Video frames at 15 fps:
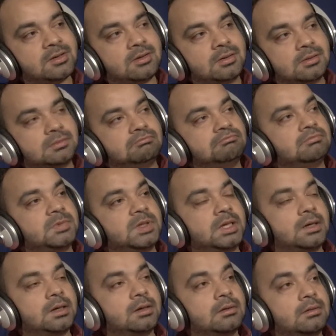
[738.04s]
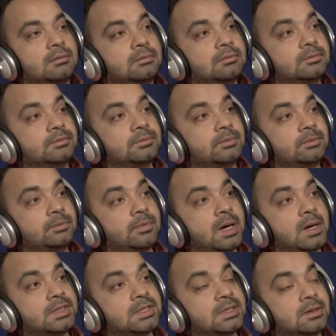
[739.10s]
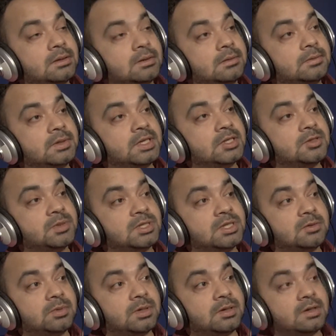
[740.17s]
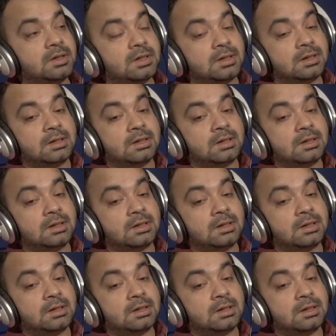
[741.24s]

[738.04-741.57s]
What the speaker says: or parts specific